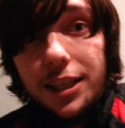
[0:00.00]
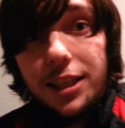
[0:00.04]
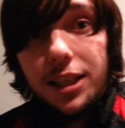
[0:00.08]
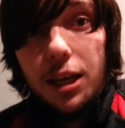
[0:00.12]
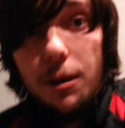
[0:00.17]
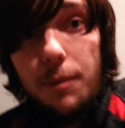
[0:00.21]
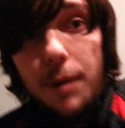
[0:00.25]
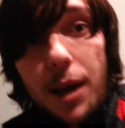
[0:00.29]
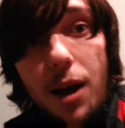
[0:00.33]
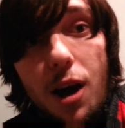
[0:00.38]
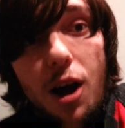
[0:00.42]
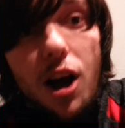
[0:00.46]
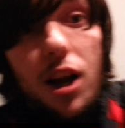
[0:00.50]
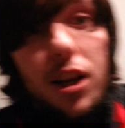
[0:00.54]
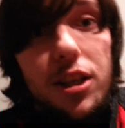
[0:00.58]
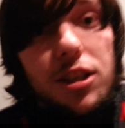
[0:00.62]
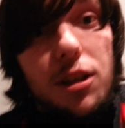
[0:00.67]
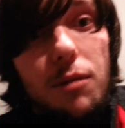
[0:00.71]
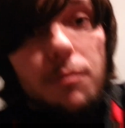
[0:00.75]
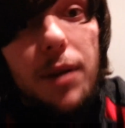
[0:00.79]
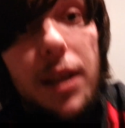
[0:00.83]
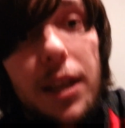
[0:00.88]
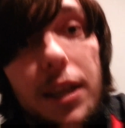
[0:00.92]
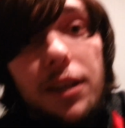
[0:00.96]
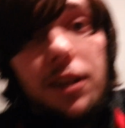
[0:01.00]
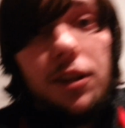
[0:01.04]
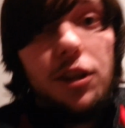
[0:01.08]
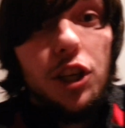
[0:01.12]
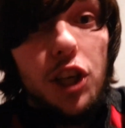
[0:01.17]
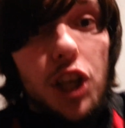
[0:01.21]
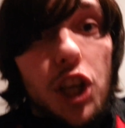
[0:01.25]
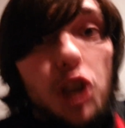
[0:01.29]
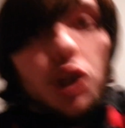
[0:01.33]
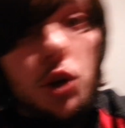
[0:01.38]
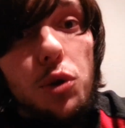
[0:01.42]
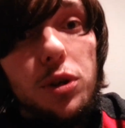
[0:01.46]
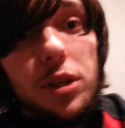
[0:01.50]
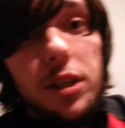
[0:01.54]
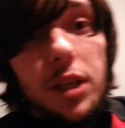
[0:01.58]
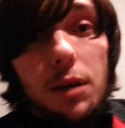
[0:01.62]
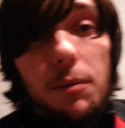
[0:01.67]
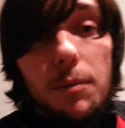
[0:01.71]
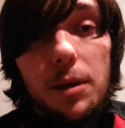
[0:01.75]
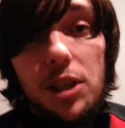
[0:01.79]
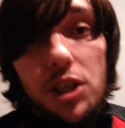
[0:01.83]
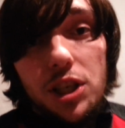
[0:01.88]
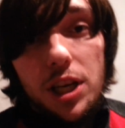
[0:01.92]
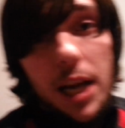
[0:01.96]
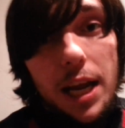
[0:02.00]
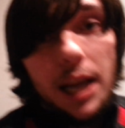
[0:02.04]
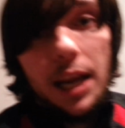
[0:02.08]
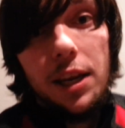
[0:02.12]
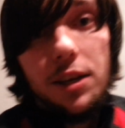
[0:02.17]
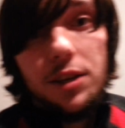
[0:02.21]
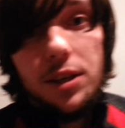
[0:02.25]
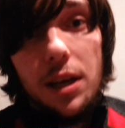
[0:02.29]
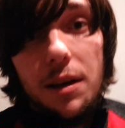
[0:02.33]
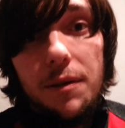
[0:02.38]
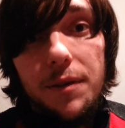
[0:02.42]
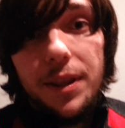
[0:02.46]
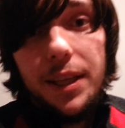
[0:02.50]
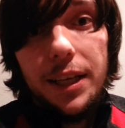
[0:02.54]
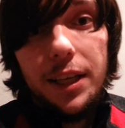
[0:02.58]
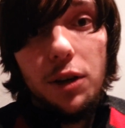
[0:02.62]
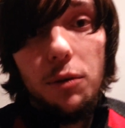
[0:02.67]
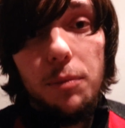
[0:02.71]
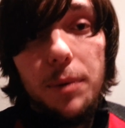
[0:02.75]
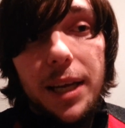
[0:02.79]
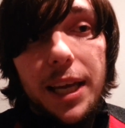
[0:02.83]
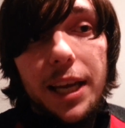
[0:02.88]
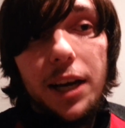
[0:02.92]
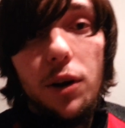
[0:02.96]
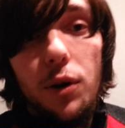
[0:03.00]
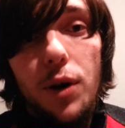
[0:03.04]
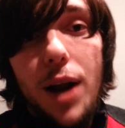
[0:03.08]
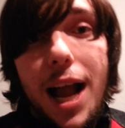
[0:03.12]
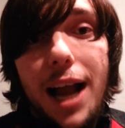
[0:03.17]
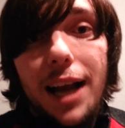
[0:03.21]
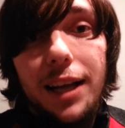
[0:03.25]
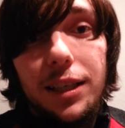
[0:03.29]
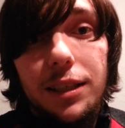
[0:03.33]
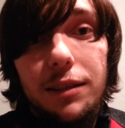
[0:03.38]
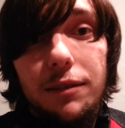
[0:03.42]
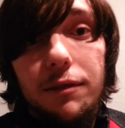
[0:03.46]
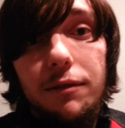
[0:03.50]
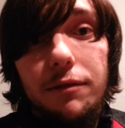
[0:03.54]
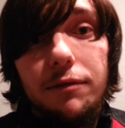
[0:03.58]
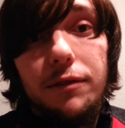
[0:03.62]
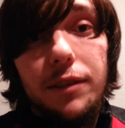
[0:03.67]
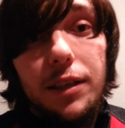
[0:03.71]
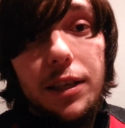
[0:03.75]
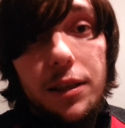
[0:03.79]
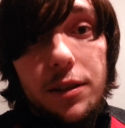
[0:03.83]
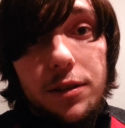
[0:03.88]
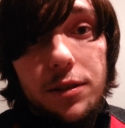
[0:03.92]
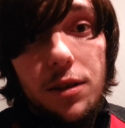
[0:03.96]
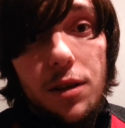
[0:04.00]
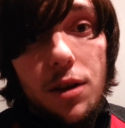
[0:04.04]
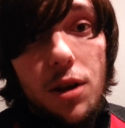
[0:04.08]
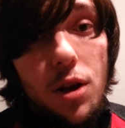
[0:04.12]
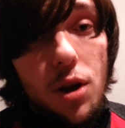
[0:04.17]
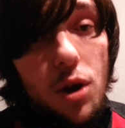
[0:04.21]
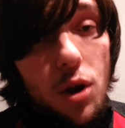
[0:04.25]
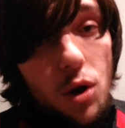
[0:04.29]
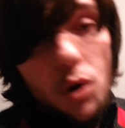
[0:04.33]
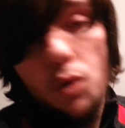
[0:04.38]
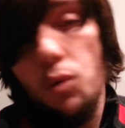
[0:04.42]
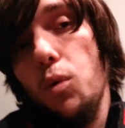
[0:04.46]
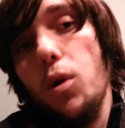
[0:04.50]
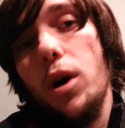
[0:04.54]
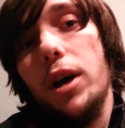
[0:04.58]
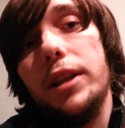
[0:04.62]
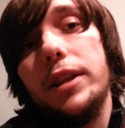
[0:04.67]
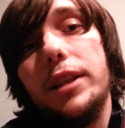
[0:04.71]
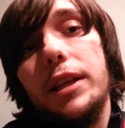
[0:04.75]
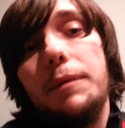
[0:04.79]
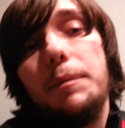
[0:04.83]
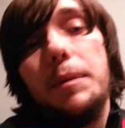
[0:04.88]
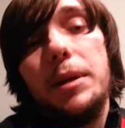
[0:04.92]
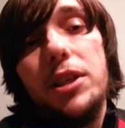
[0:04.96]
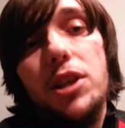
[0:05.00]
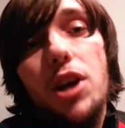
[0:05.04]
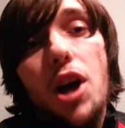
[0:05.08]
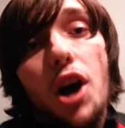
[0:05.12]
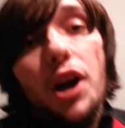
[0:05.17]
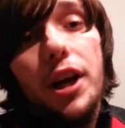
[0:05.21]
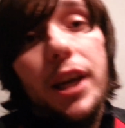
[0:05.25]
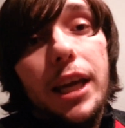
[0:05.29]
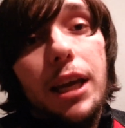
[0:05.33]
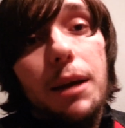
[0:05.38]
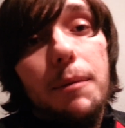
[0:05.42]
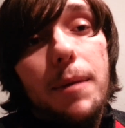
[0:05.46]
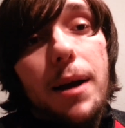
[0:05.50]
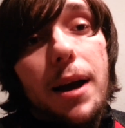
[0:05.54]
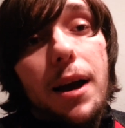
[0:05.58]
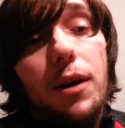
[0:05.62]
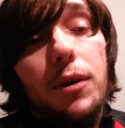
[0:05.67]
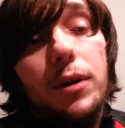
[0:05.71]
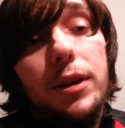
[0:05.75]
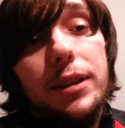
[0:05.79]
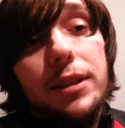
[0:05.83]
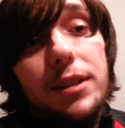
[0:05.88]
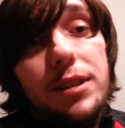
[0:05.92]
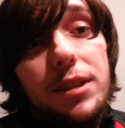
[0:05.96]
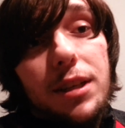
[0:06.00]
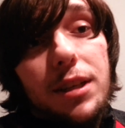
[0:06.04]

It's going to be awesome, and the queue is going to be changed and everything will be interactive is what they've been talking about and